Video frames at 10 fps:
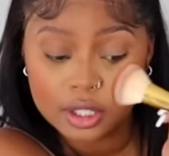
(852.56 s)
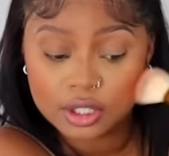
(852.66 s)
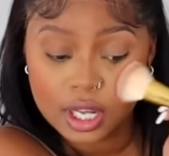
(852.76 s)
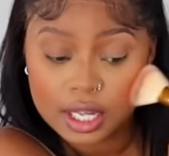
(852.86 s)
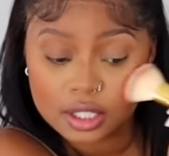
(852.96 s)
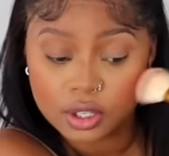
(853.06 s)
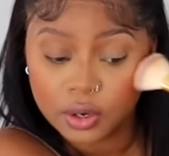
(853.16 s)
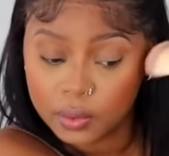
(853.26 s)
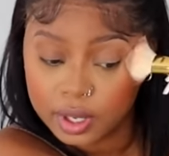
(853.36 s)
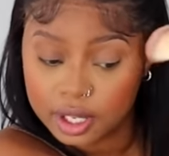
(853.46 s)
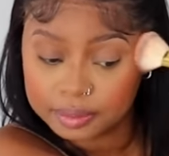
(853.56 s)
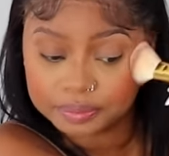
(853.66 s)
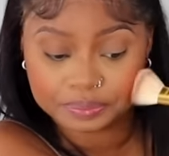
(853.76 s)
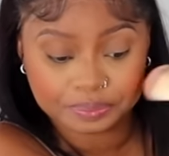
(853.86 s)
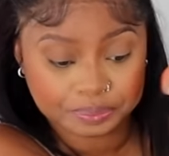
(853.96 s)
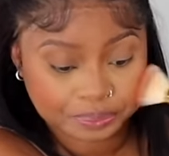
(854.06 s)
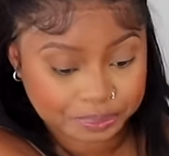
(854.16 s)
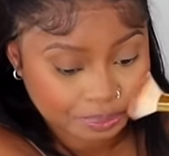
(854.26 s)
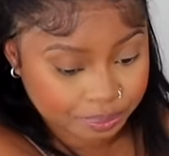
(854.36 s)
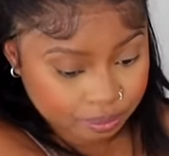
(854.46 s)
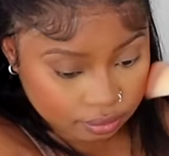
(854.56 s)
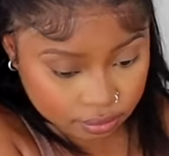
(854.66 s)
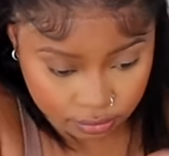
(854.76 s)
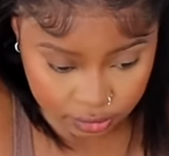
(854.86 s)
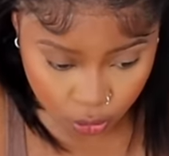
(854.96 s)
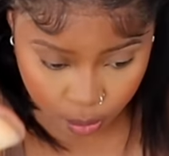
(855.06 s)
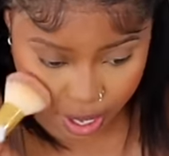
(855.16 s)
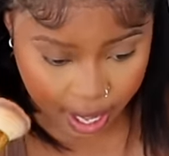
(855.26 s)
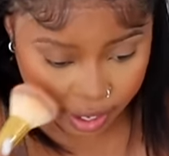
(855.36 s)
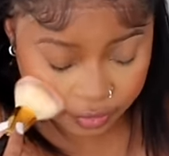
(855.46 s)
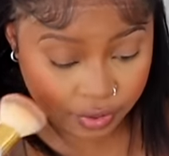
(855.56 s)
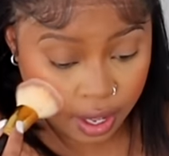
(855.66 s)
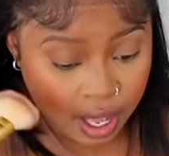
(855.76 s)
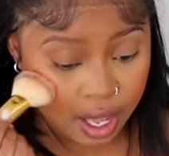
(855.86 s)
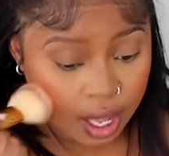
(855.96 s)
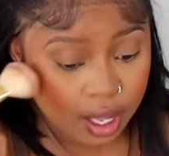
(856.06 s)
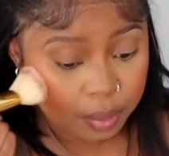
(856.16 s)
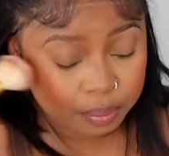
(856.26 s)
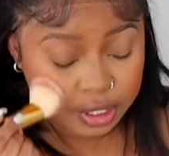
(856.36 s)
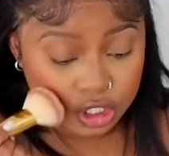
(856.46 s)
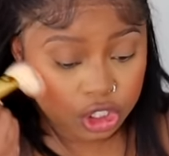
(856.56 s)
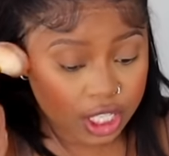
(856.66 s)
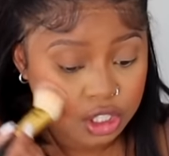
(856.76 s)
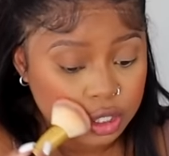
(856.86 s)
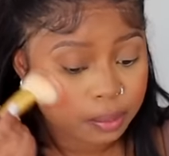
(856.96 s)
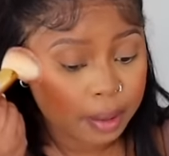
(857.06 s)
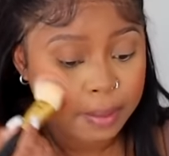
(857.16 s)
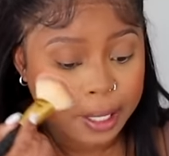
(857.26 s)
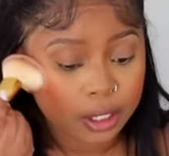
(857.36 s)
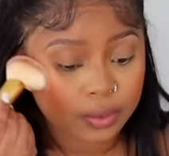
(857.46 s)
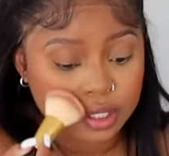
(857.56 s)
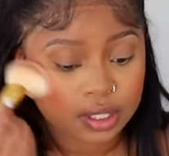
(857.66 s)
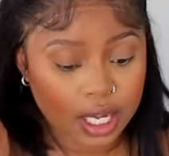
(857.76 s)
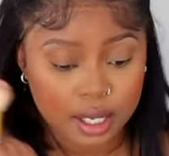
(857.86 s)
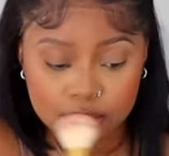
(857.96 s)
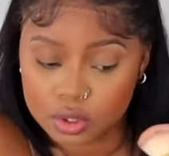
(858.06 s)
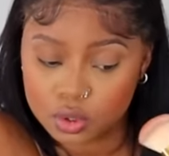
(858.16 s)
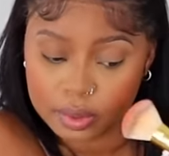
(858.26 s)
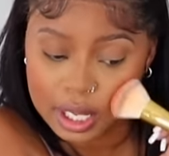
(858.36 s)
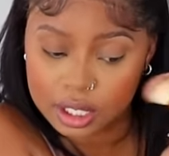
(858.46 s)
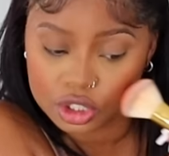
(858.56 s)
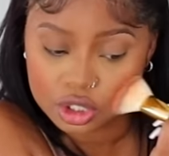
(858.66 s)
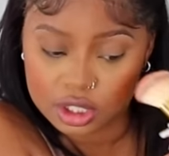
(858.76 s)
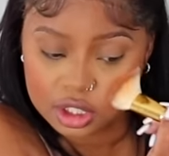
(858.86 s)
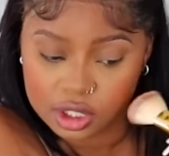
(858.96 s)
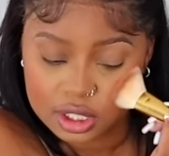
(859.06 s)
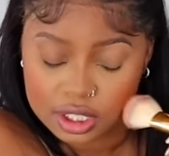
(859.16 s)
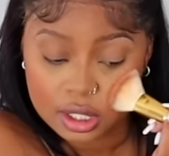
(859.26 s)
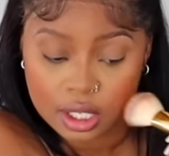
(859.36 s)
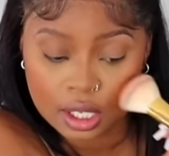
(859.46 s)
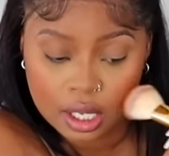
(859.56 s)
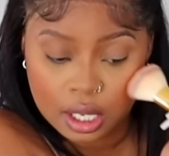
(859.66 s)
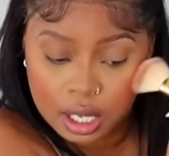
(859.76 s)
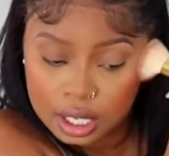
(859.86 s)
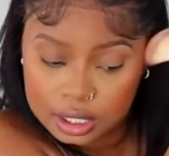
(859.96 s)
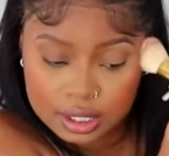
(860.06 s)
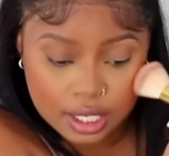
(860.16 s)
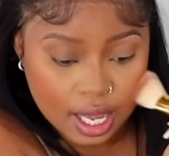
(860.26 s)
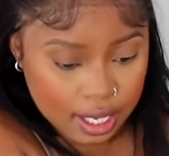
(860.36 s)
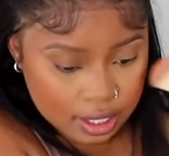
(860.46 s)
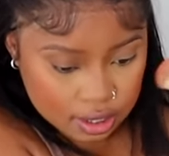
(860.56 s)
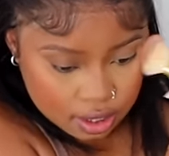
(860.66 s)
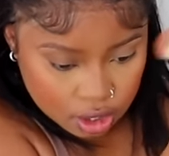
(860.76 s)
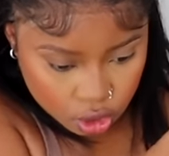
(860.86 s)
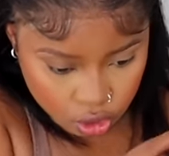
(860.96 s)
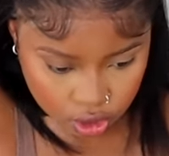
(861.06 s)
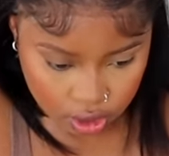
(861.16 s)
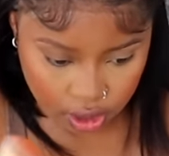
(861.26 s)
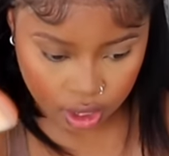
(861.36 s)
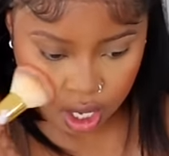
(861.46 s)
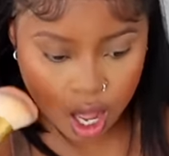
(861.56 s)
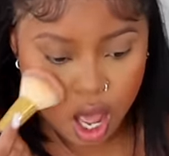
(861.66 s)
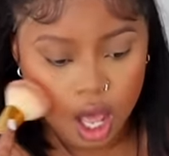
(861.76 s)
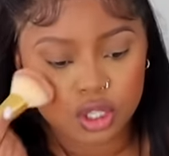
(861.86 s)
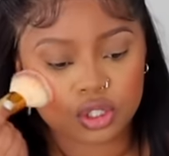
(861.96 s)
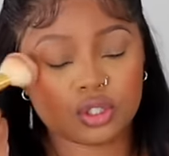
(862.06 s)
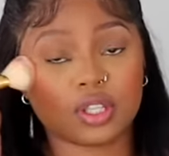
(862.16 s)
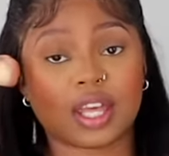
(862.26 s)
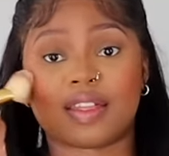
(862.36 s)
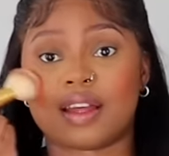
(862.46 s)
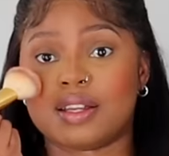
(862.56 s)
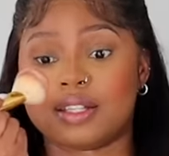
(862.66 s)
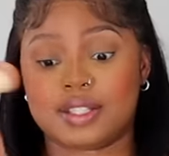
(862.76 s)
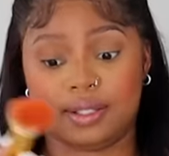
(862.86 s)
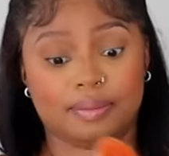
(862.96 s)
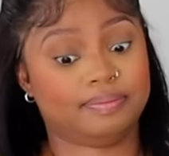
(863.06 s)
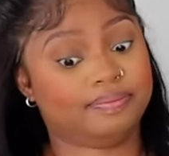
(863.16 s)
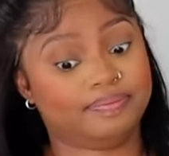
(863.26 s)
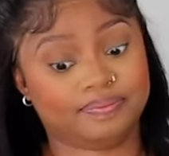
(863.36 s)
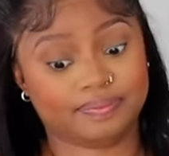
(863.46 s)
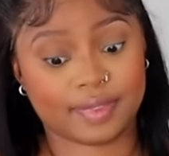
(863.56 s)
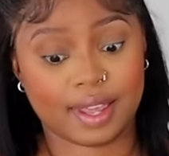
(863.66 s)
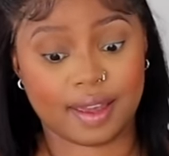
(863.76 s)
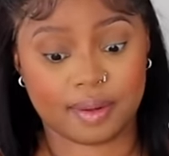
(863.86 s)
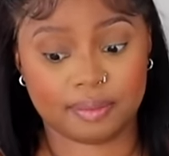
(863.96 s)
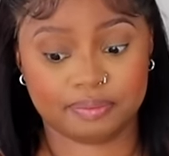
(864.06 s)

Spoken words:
you guys are aware. But I've been changing my mind when it comes to blush. It just ties the look togetherness. Okay.